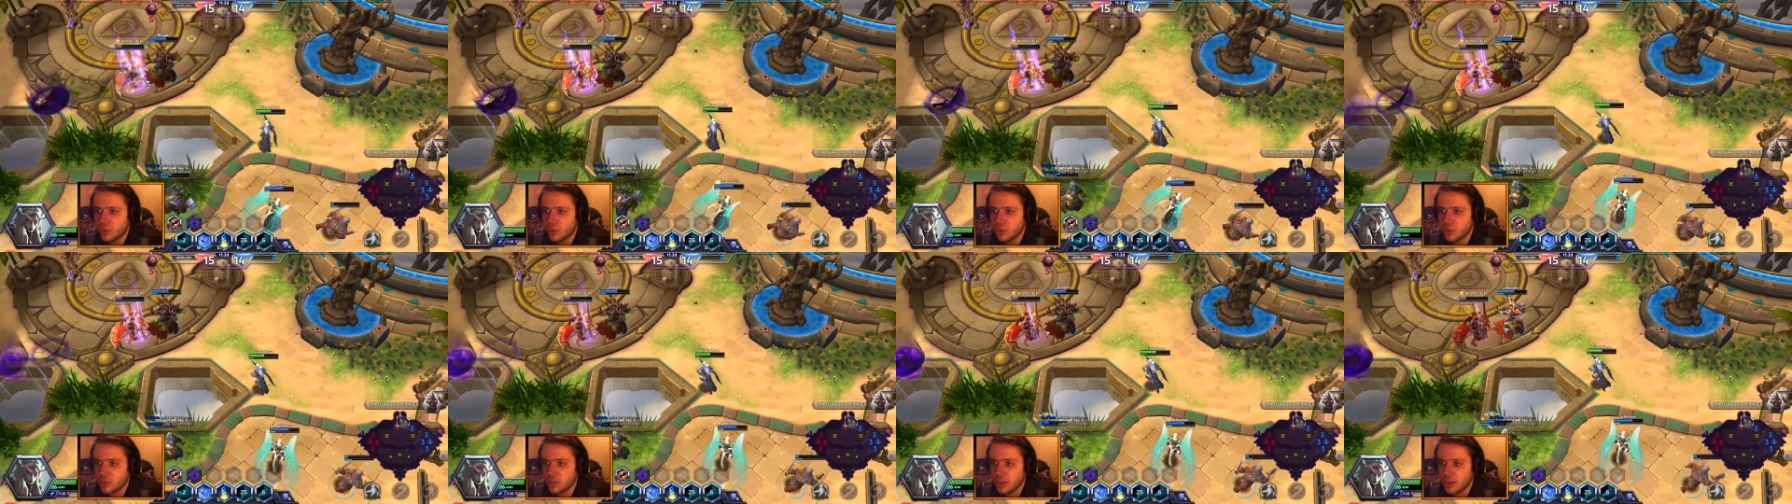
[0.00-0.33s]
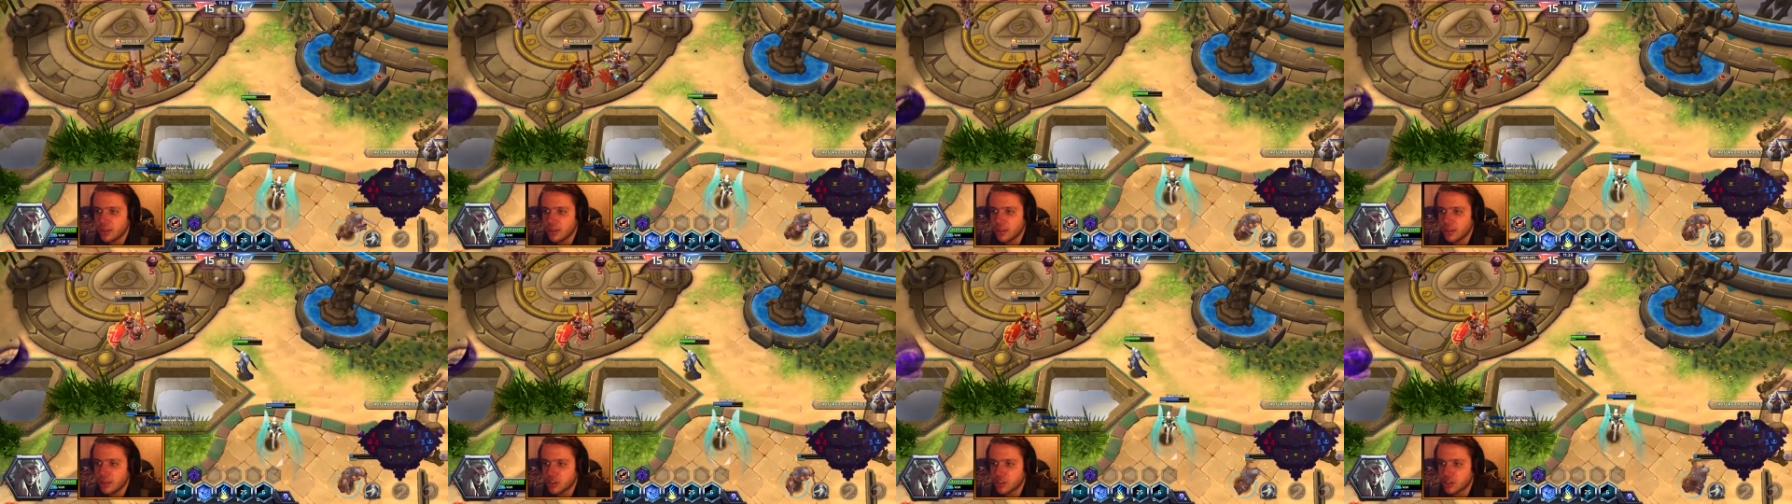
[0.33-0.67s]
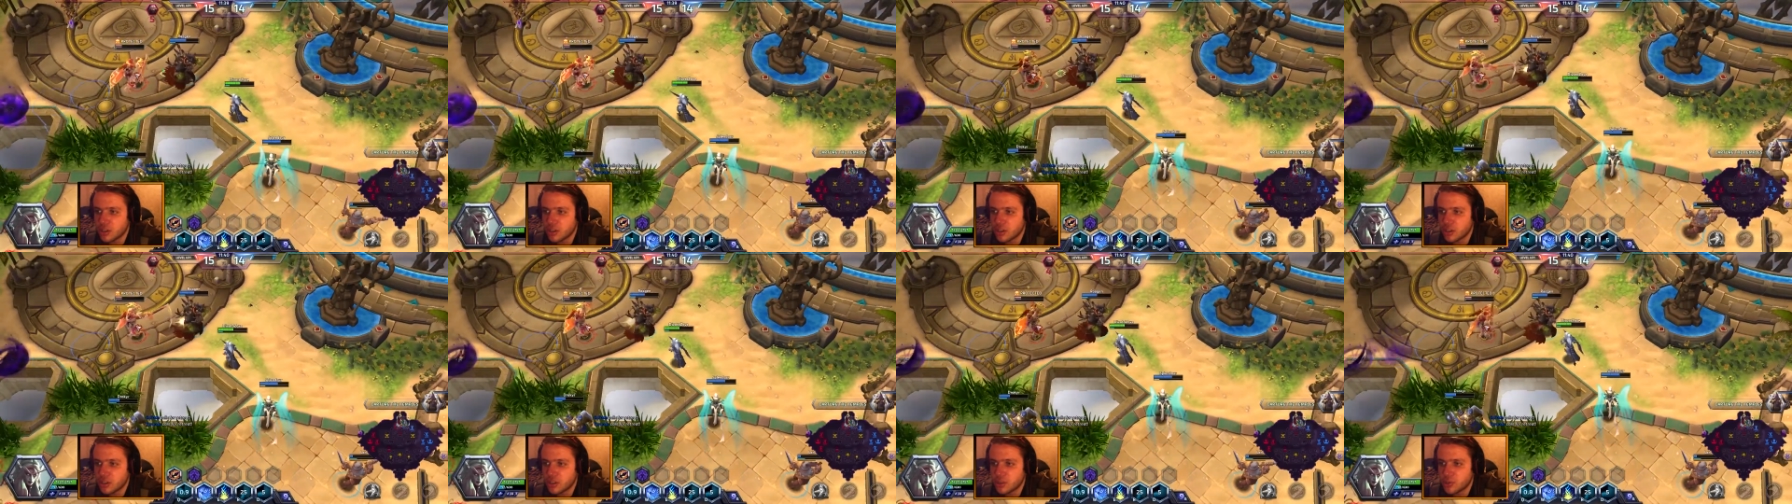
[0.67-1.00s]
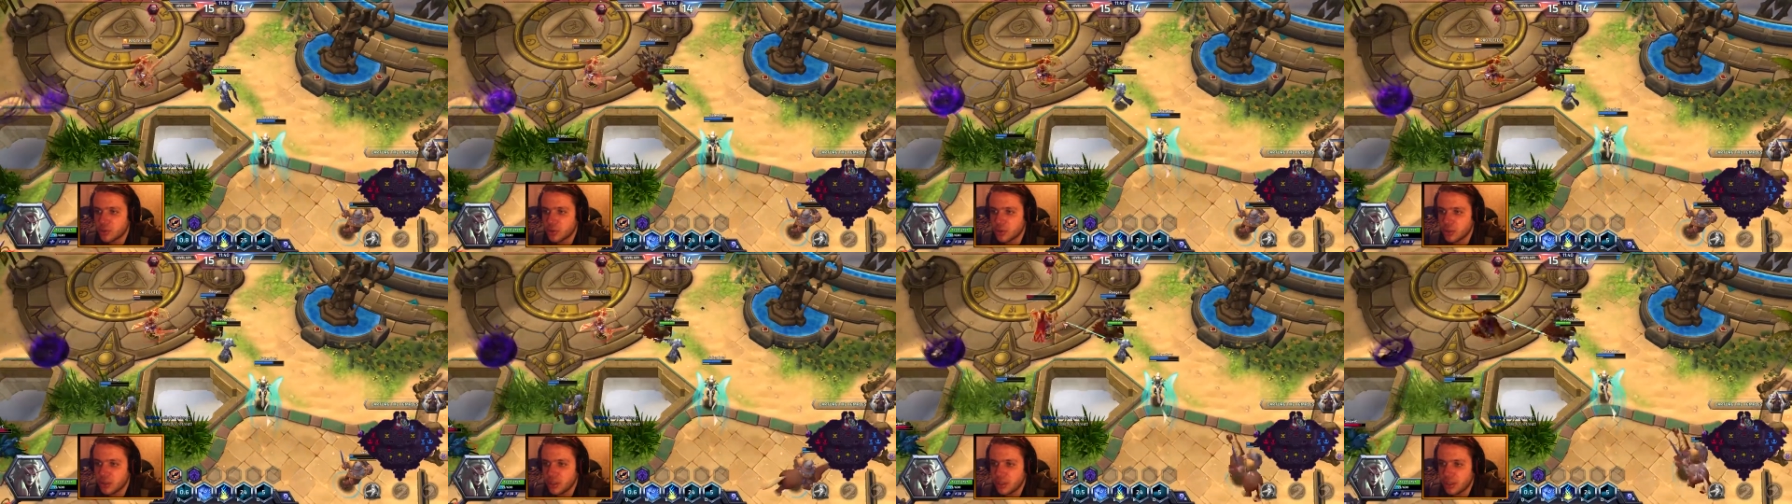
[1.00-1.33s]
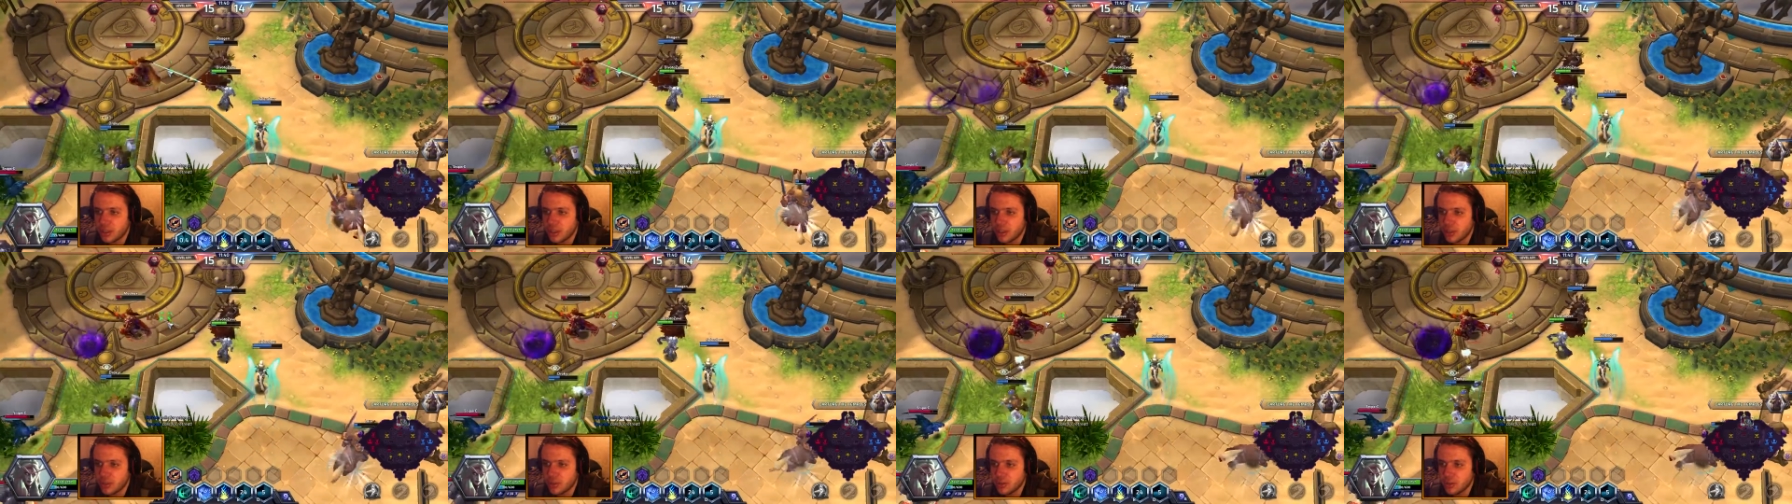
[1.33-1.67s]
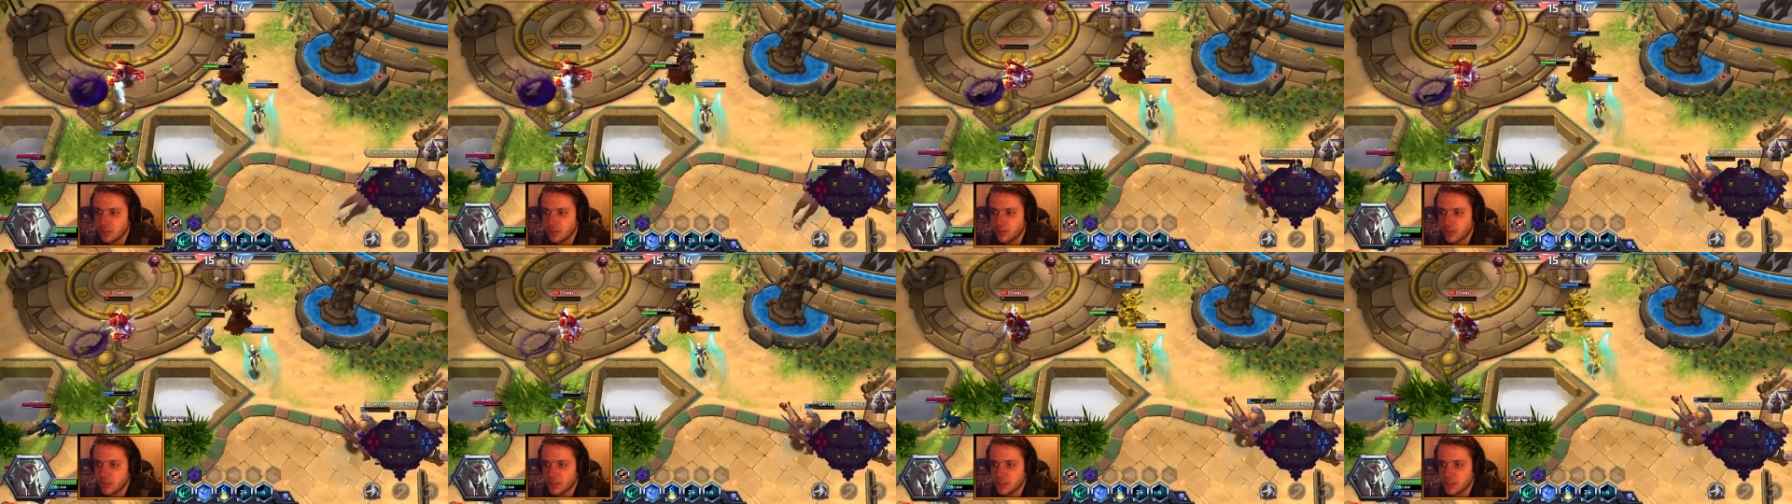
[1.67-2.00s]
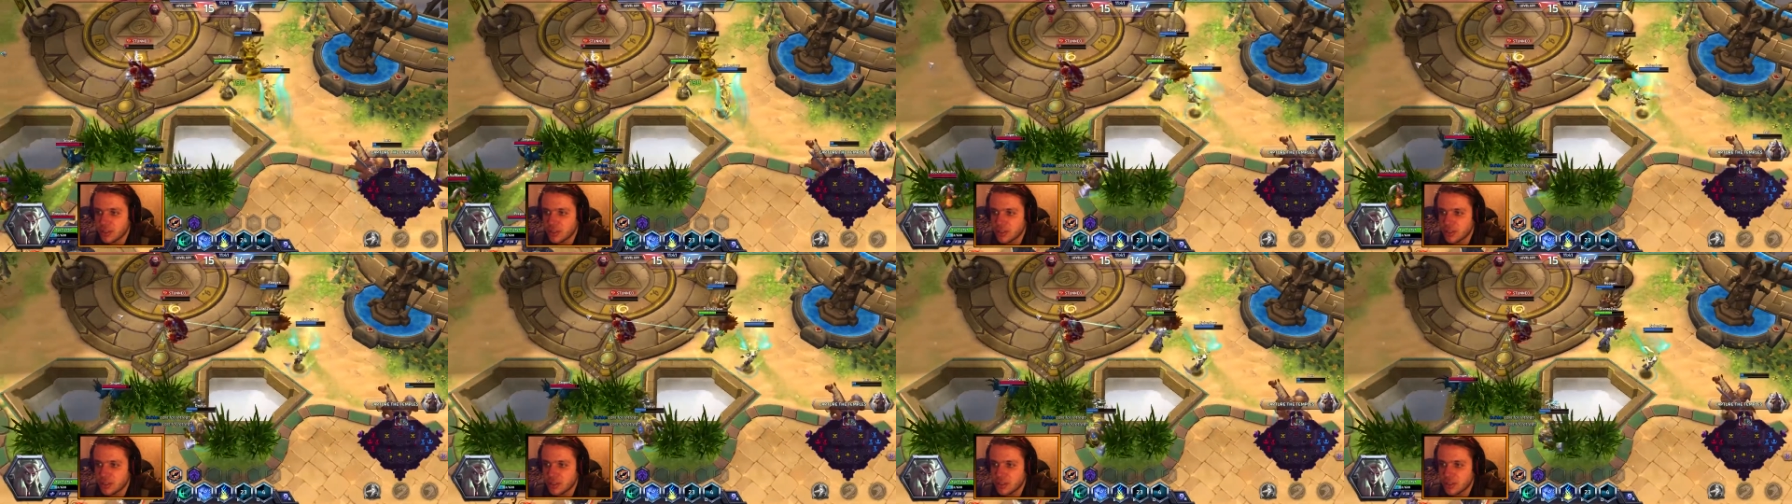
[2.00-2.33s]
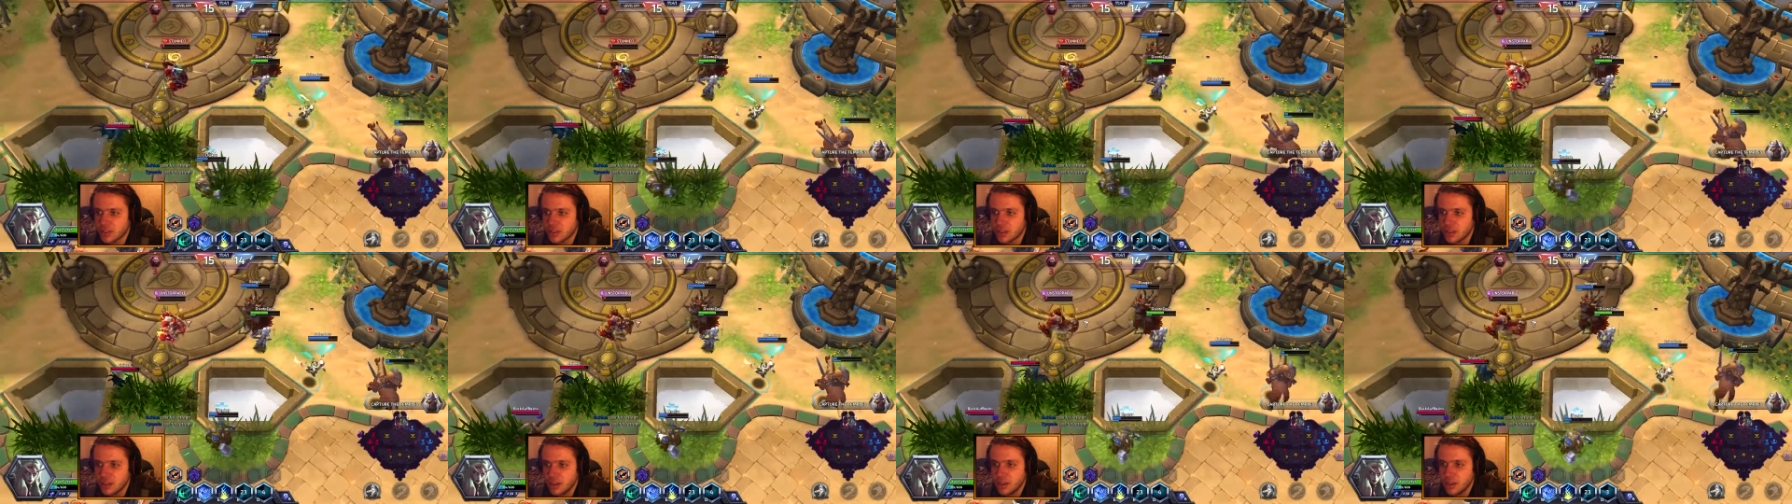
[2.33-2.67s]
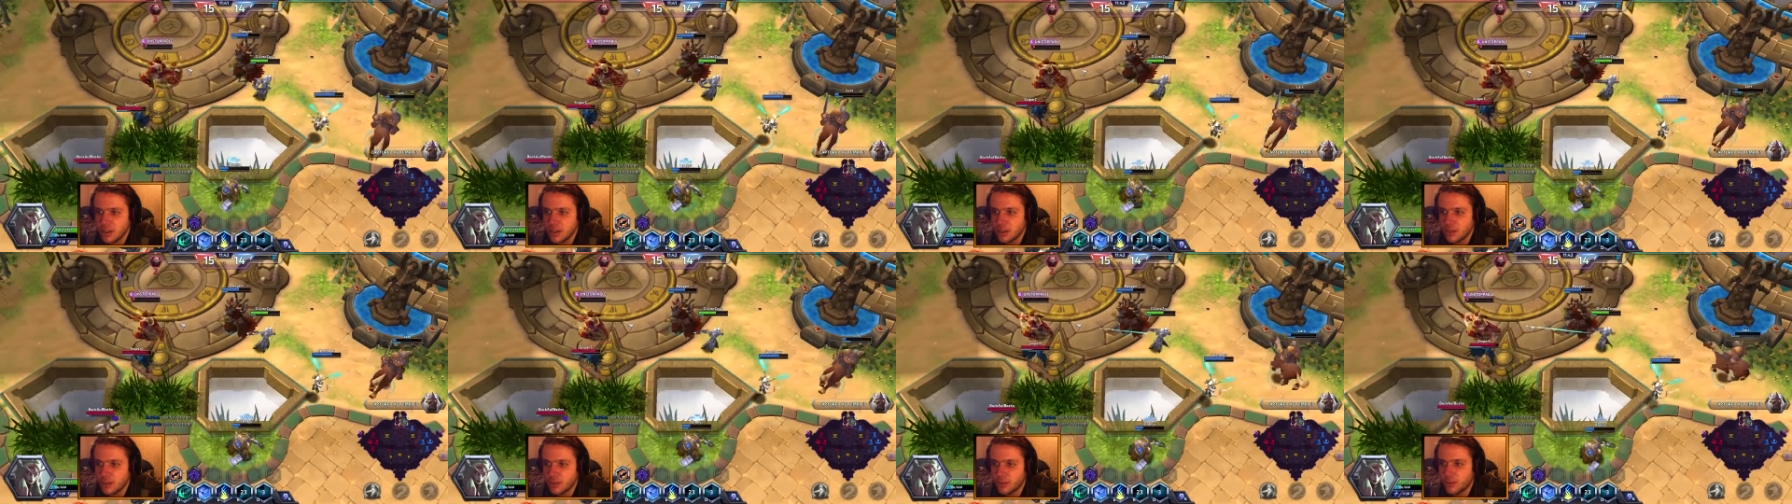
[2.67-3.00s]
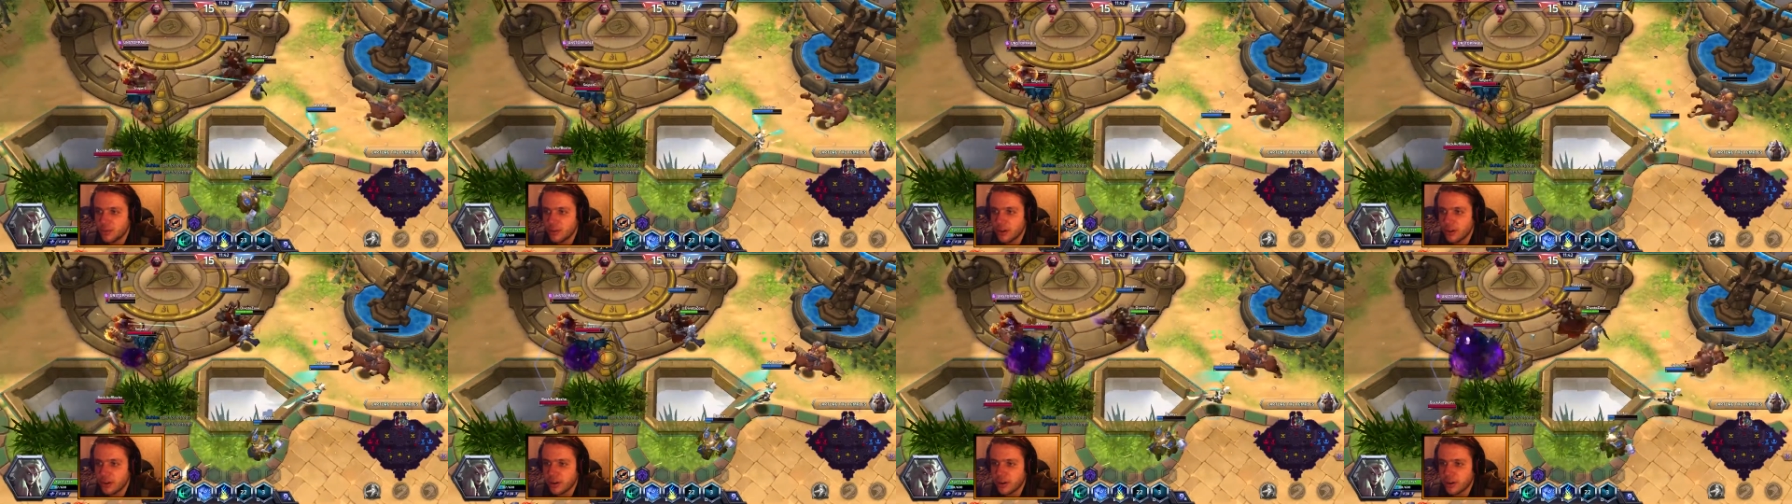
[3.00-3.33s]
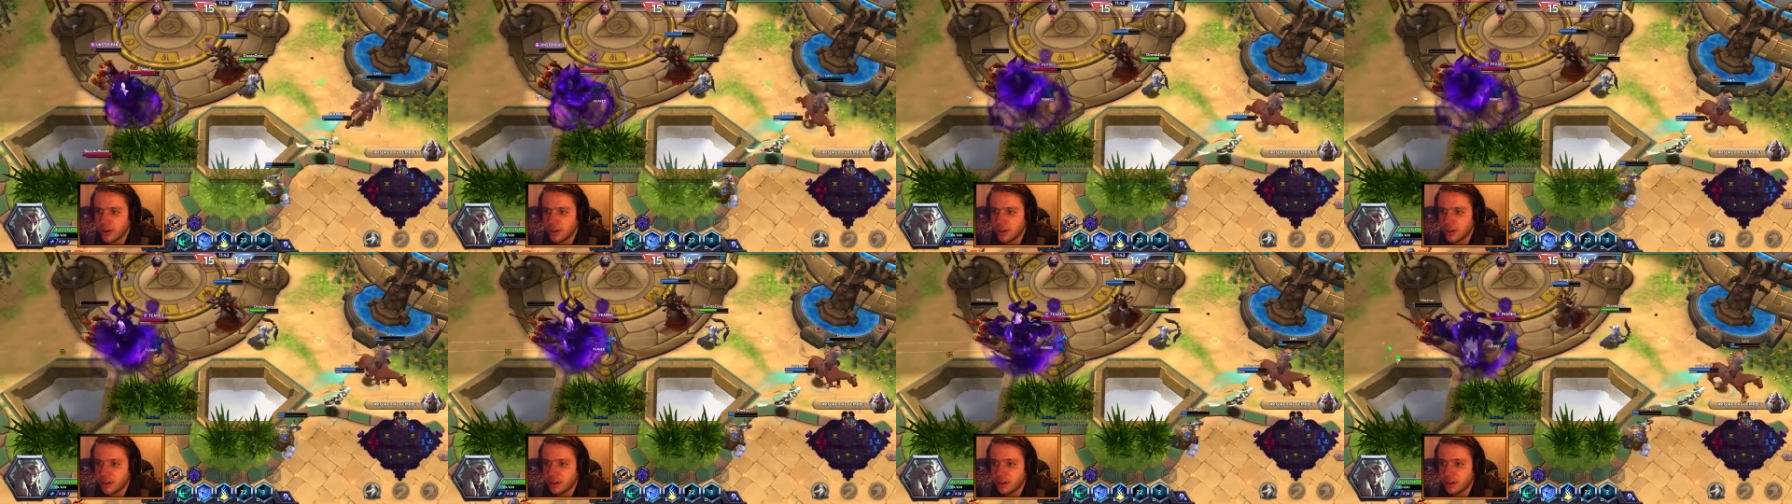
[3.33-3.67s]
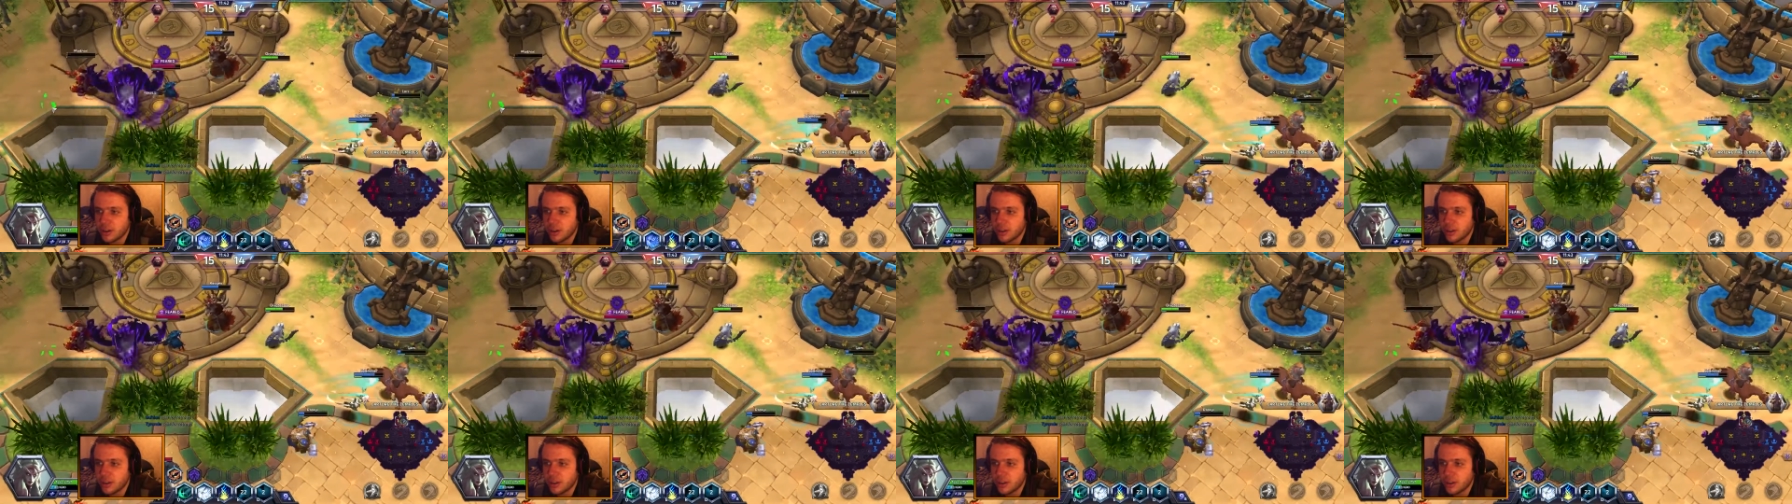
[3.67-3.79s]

Gul'dan actually is pretty healthy versus this Varian.